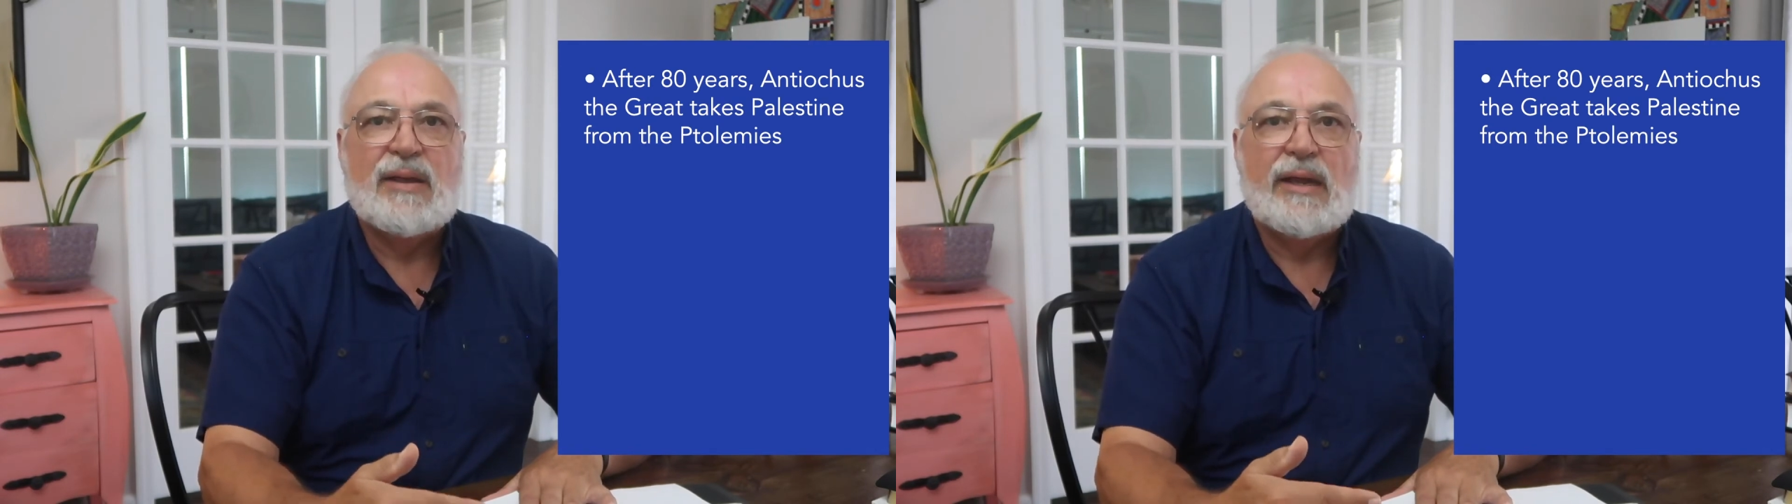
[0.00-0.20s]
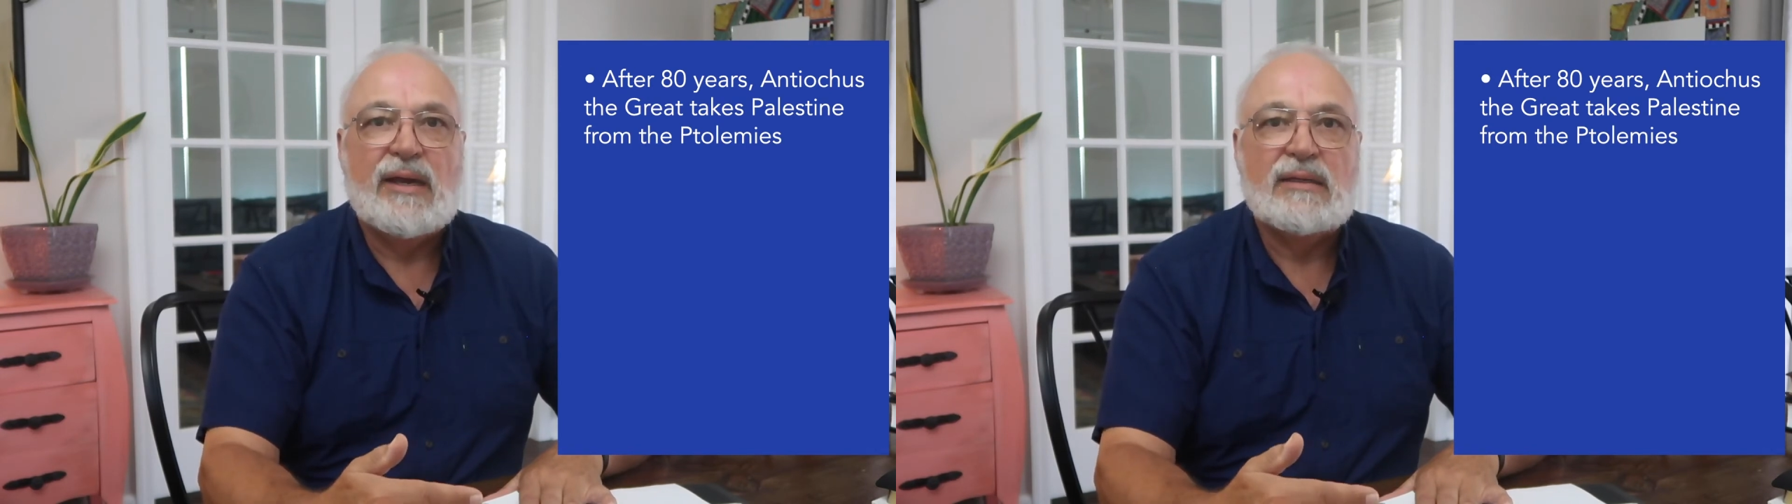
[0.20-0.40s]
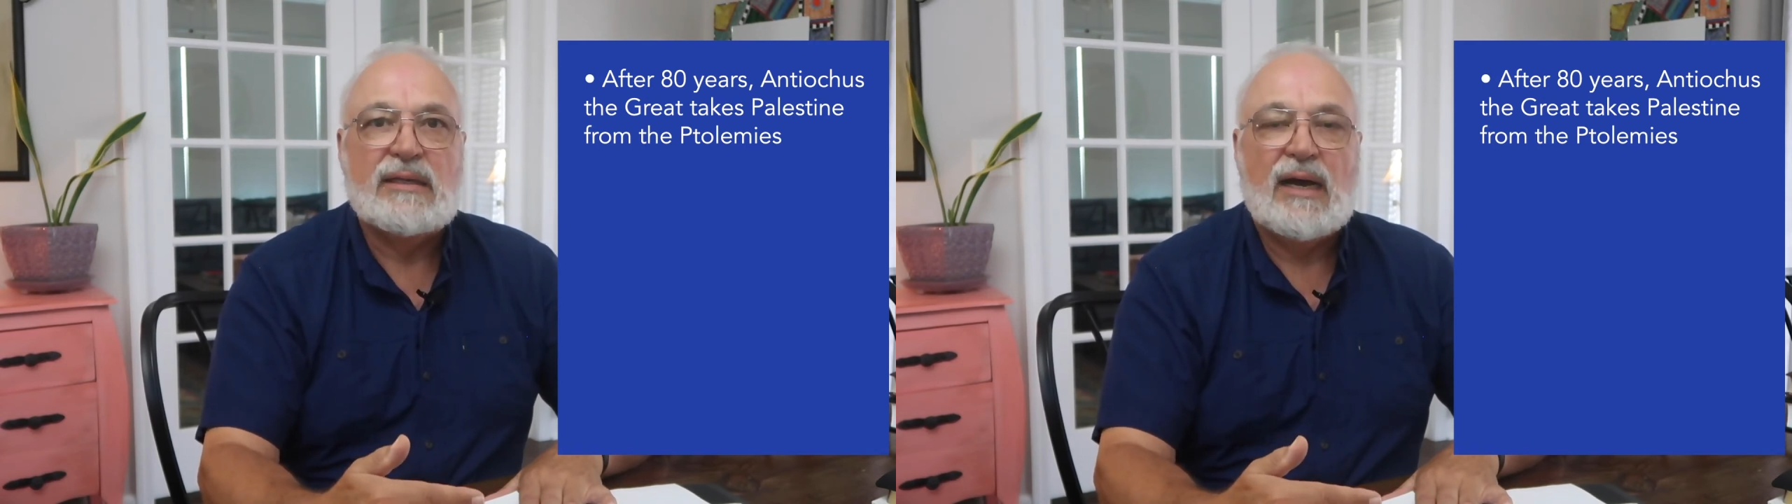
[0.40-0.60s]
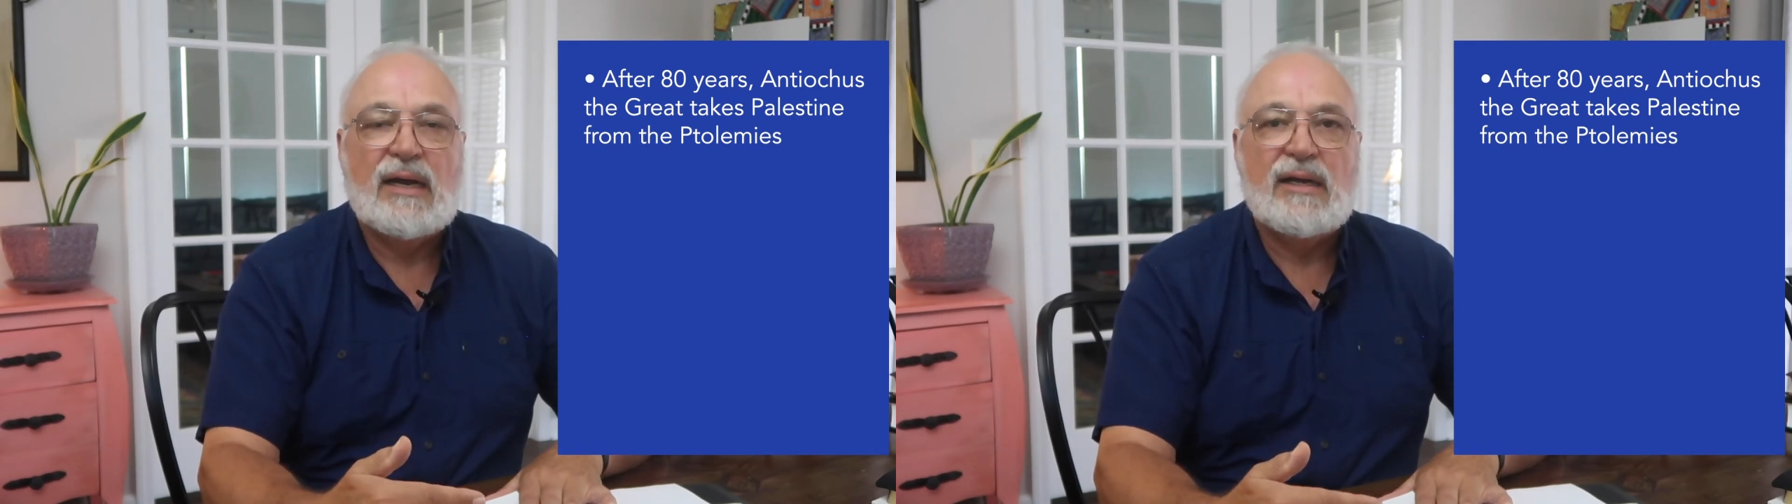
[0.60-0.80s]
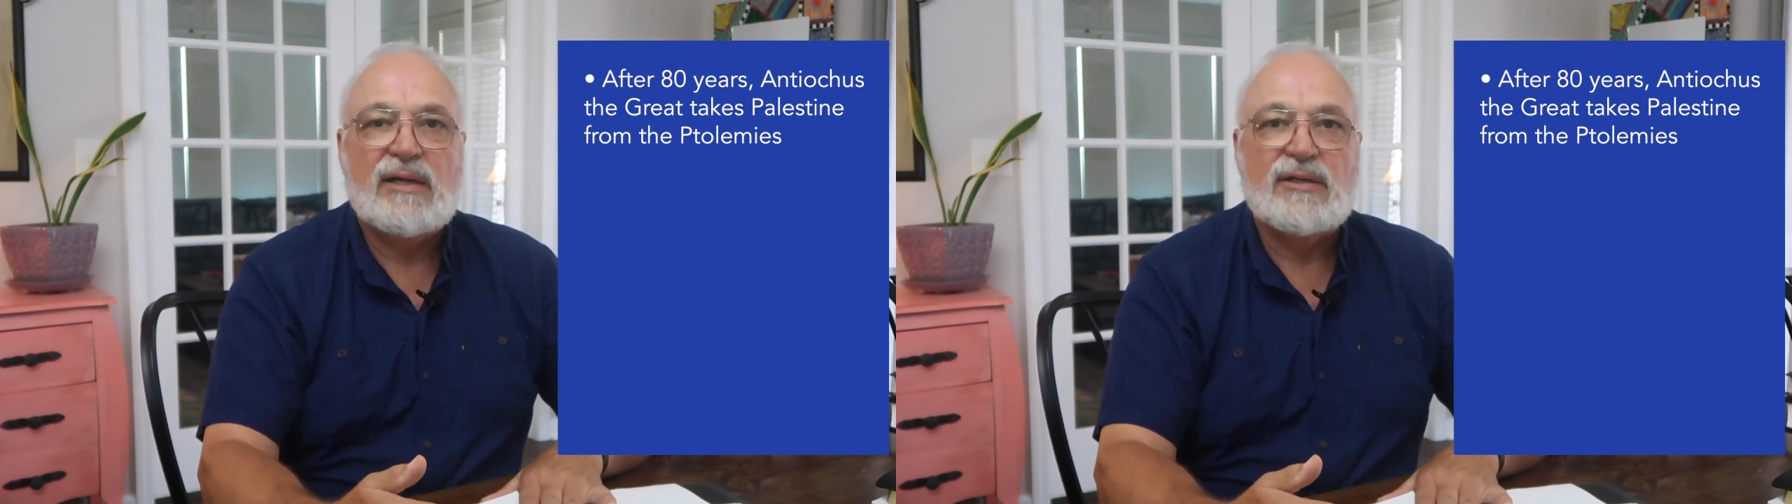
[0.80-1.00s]

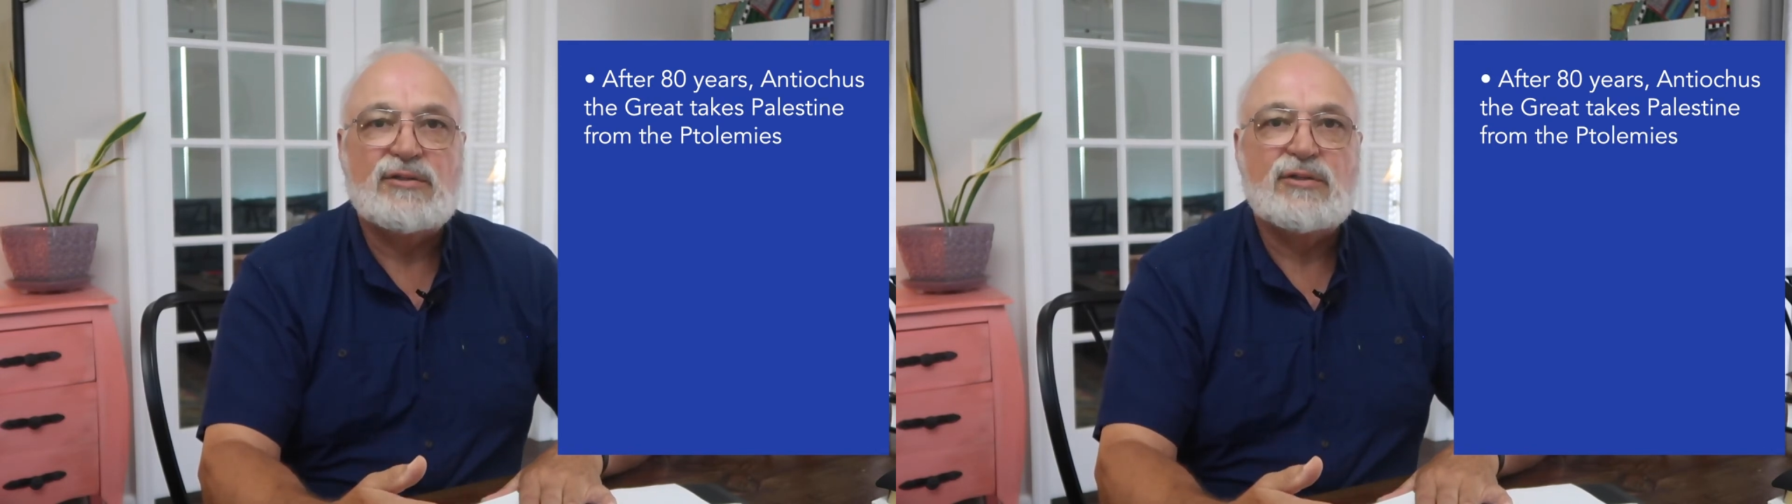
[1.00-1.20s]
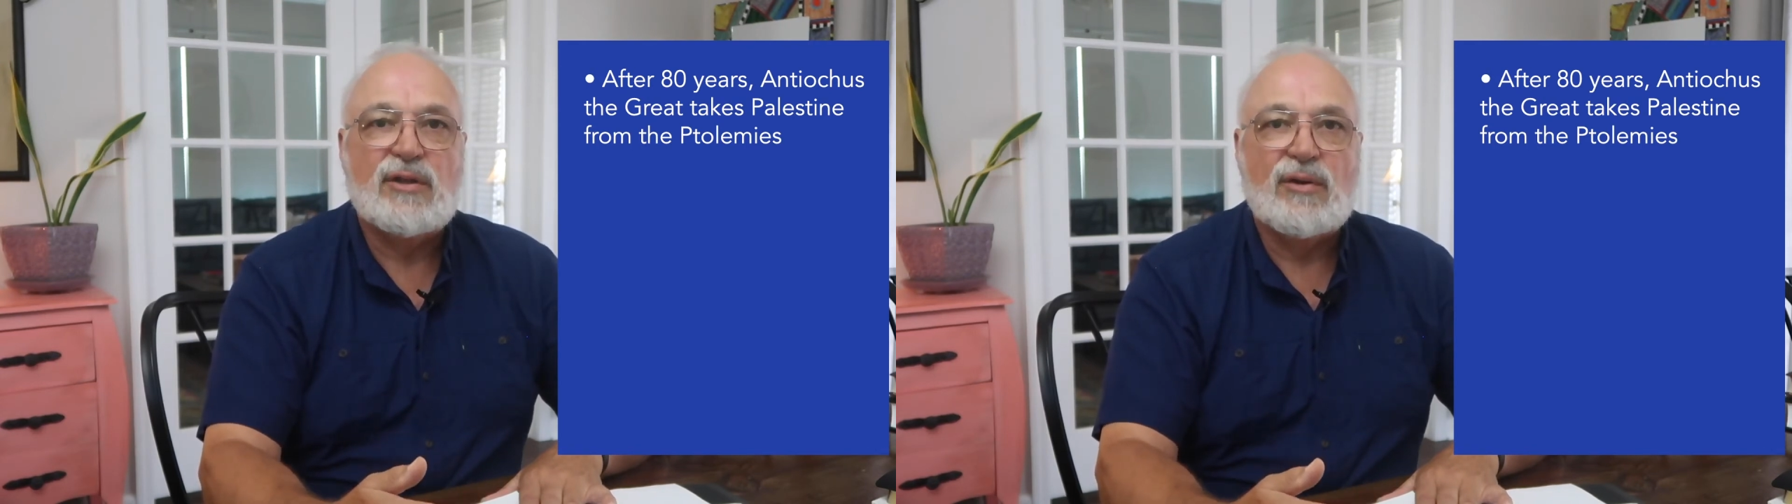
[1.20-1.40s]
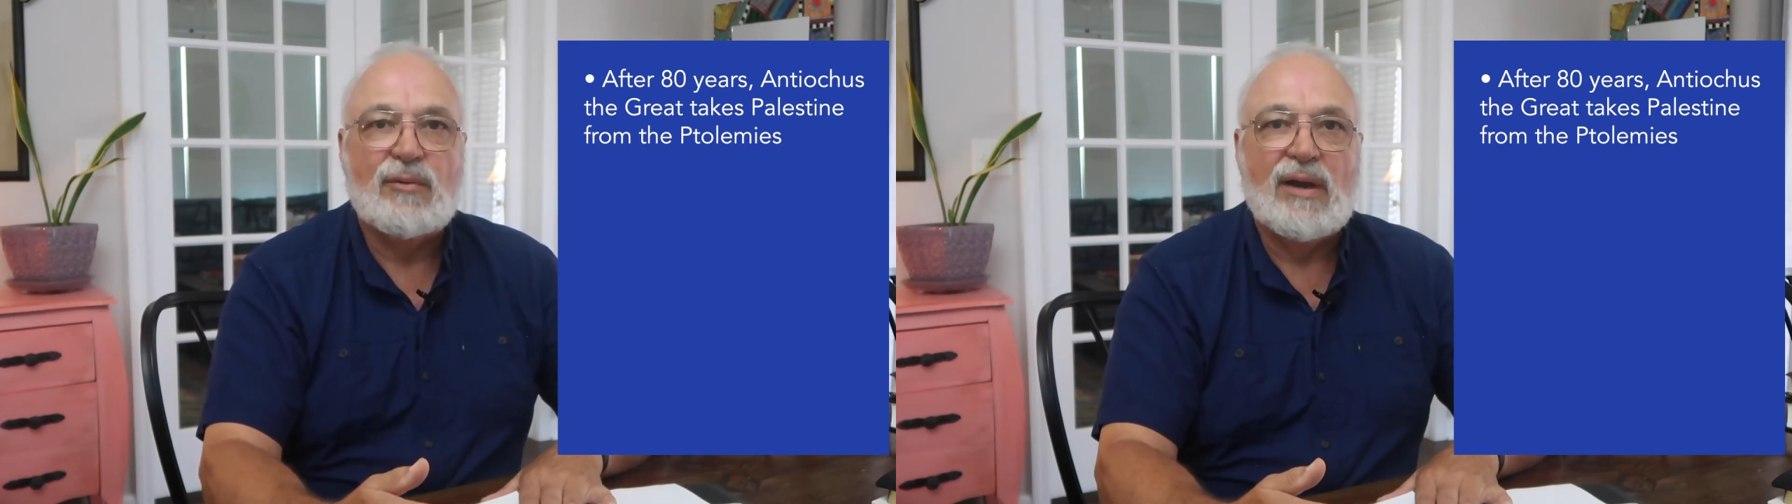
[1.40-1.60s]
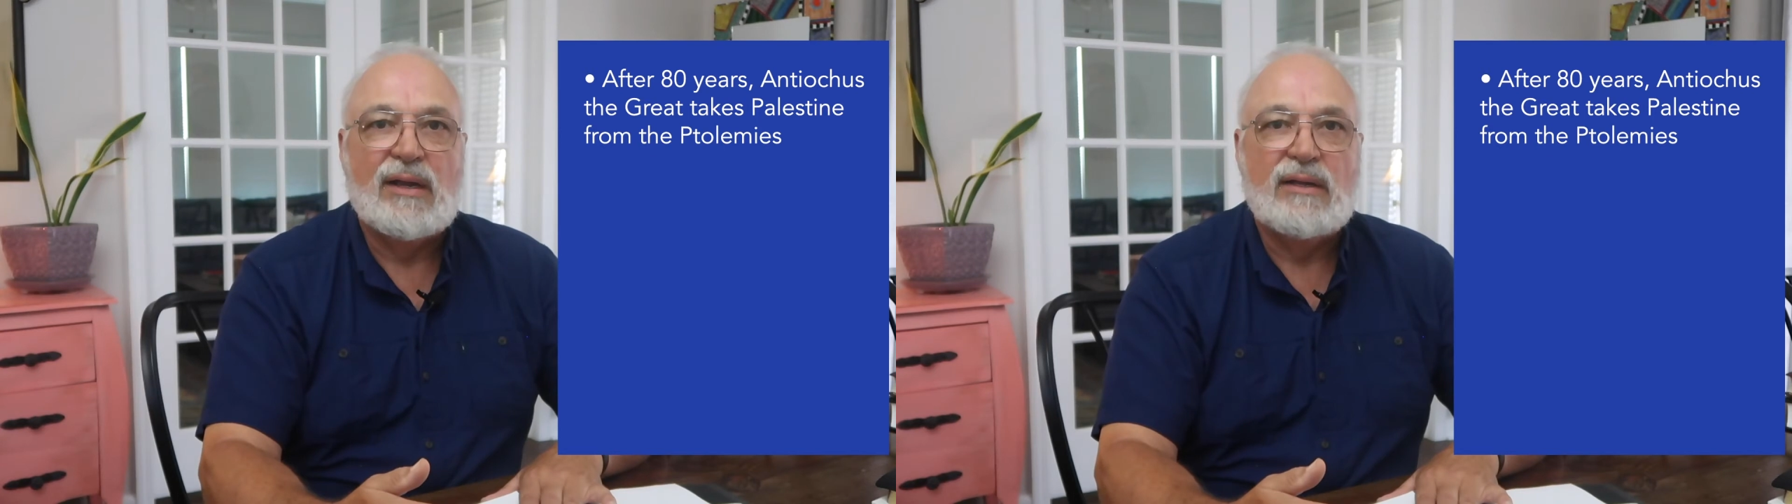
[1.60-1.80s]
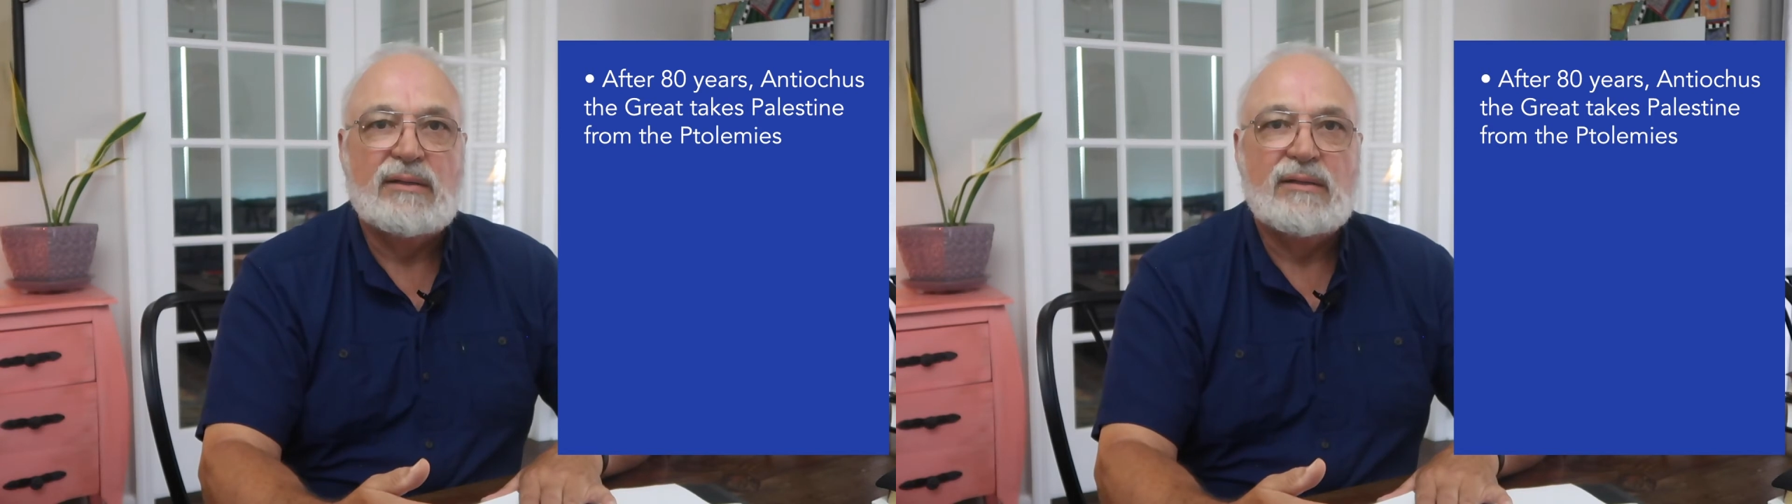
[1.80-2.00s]
Antiochus the
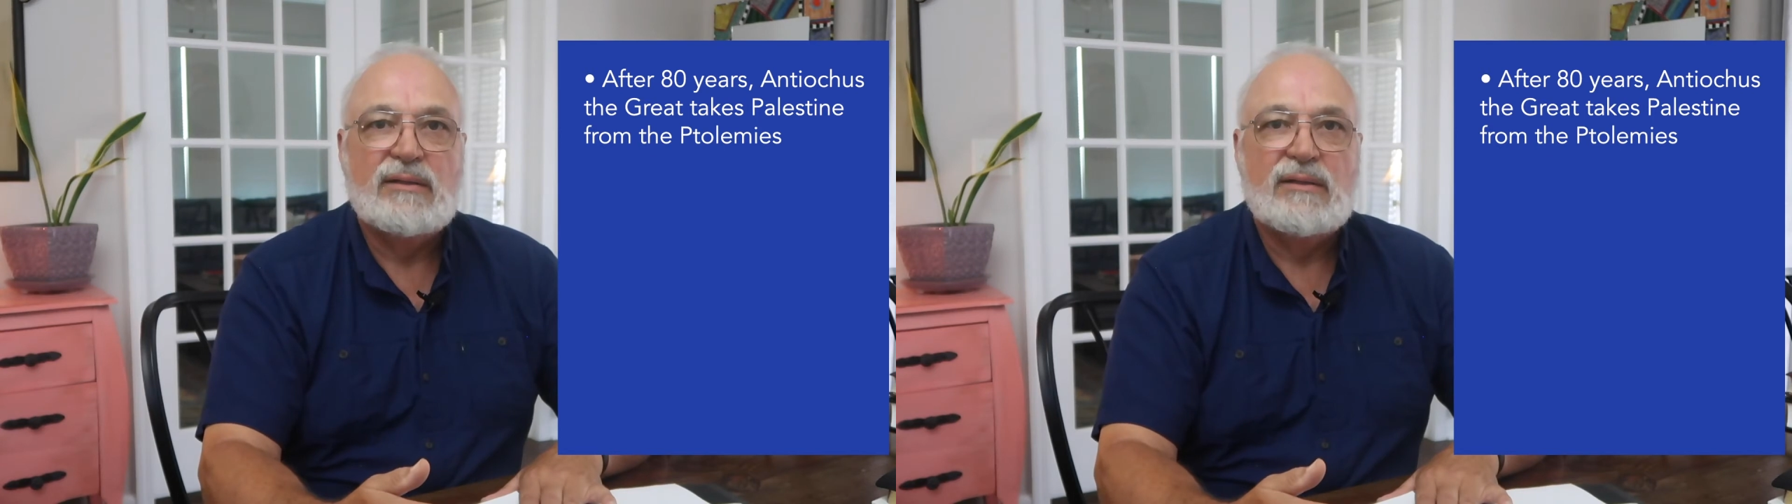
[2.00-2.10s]
Great,